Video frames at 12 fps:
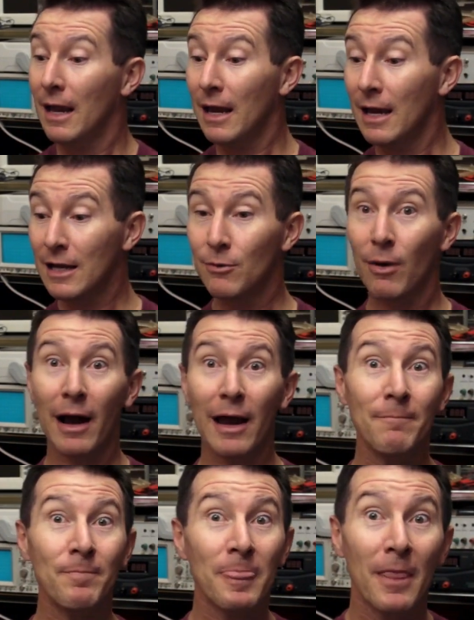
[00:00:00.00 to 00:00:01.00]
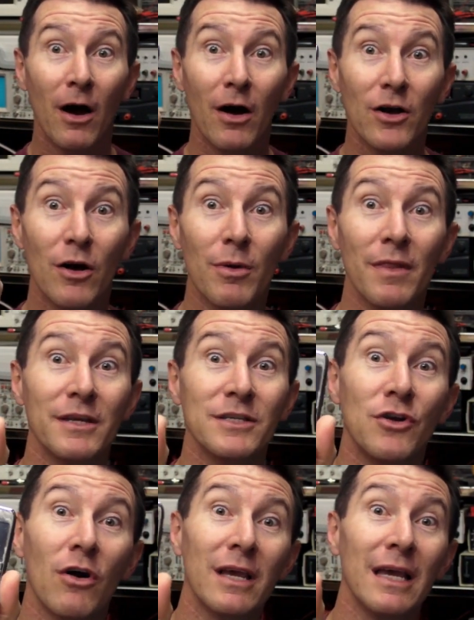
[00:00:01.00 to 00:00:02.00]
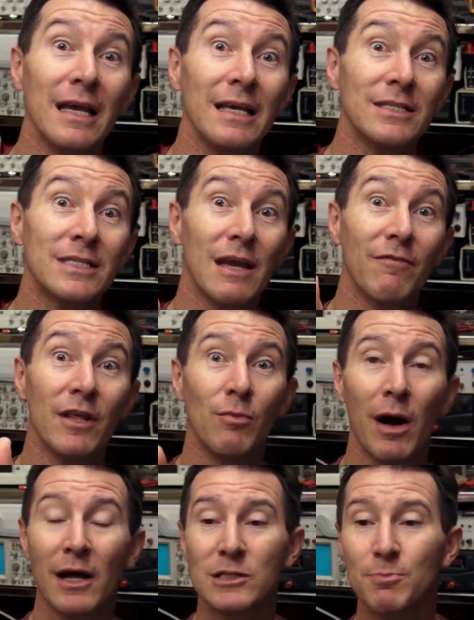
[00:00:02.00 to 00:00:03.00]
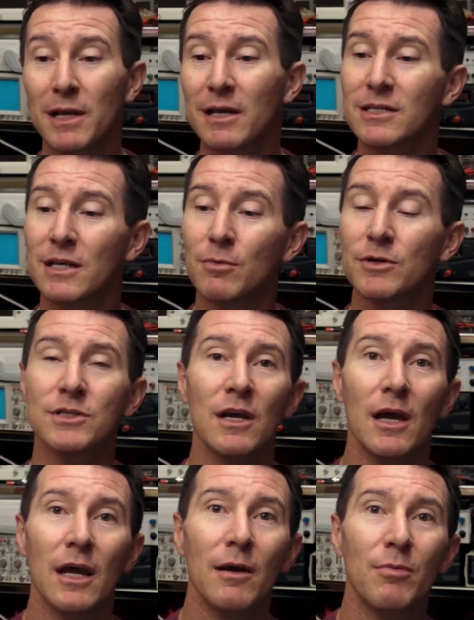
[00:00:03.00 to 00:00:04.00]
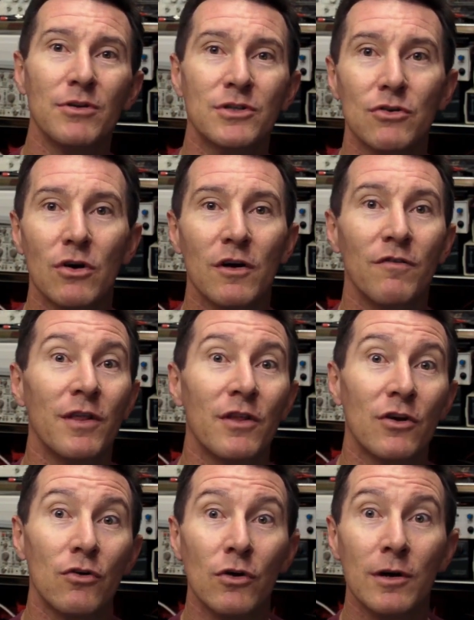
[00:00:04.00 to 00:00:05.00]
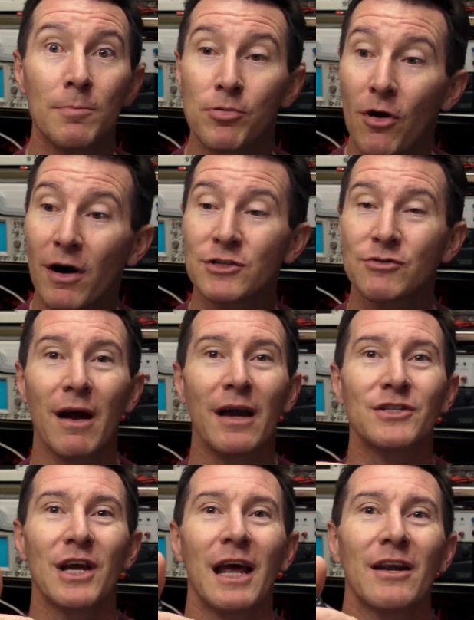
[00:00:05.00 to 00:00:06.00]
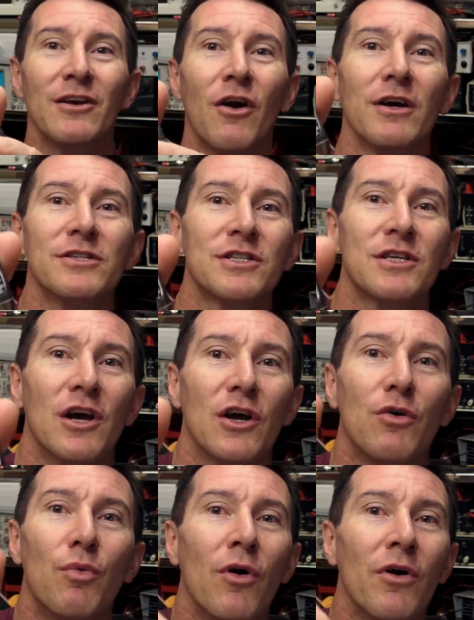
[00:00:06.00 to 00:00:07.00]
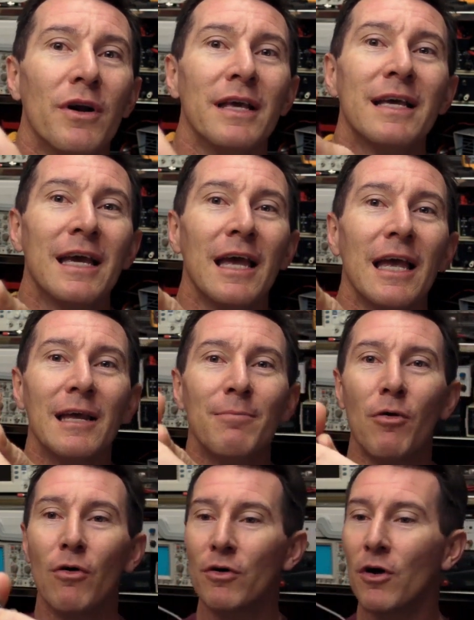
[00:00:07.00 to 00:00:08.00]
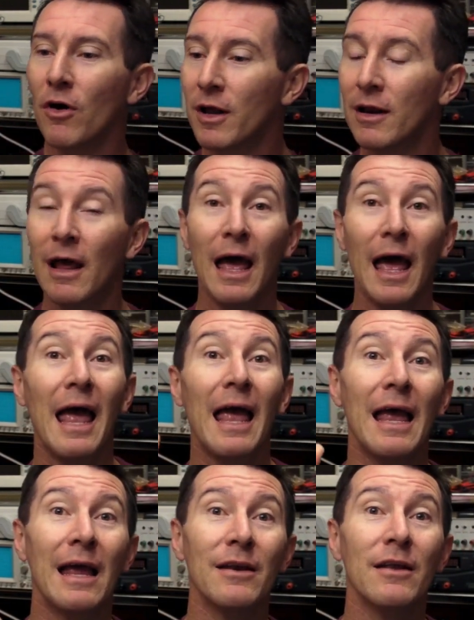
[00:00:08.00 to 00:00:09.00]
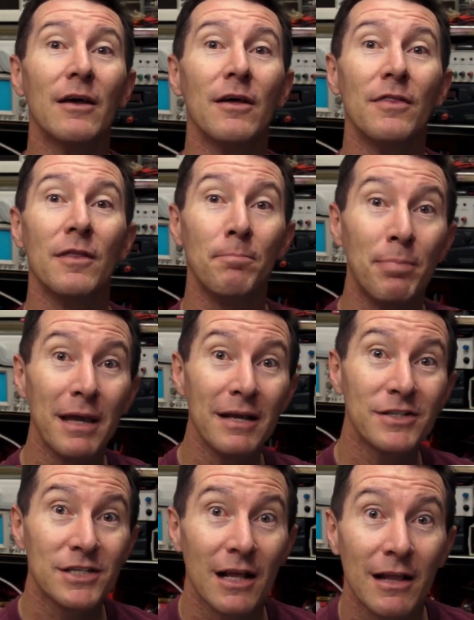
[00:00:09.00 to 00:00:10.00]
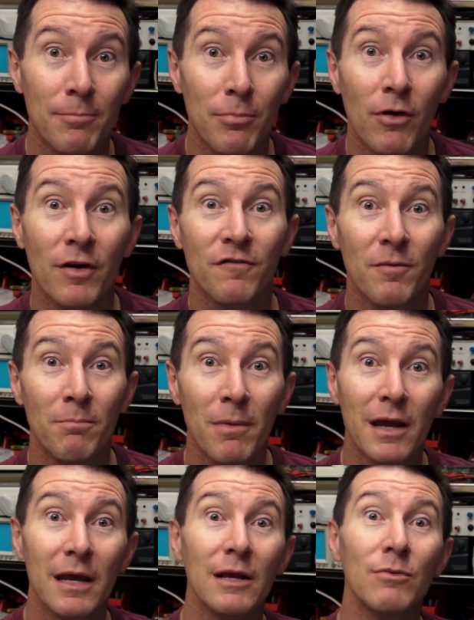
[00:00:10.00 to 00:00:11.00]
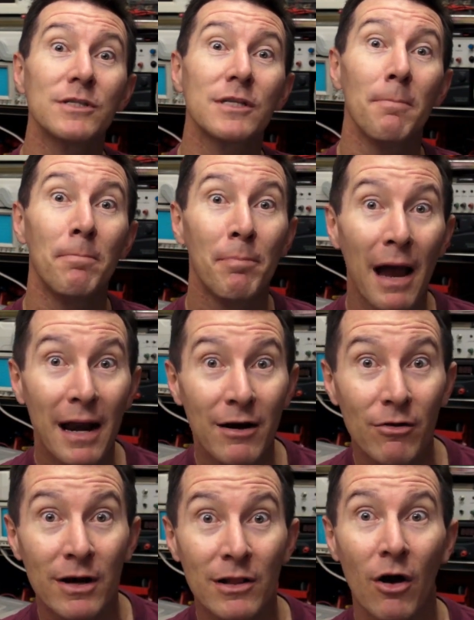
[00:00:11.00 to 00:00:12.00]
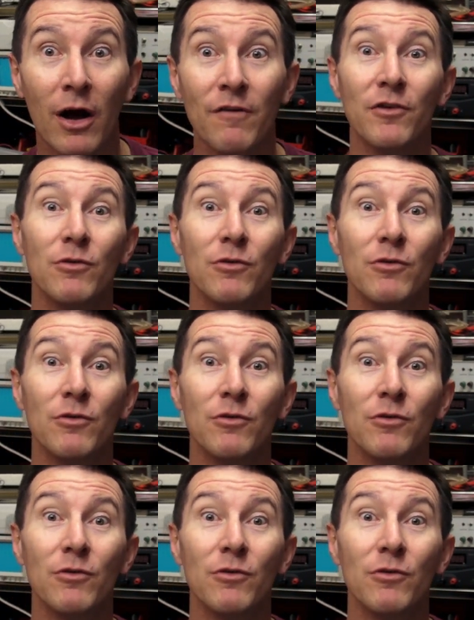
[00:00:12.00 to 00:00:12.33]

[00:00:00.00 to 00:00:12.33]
Anyway, I got one of these Nokia E71s because it was sort of in the good price range. It had a nice QWERTY keyboard on it, and the big selling point for me was the battery life.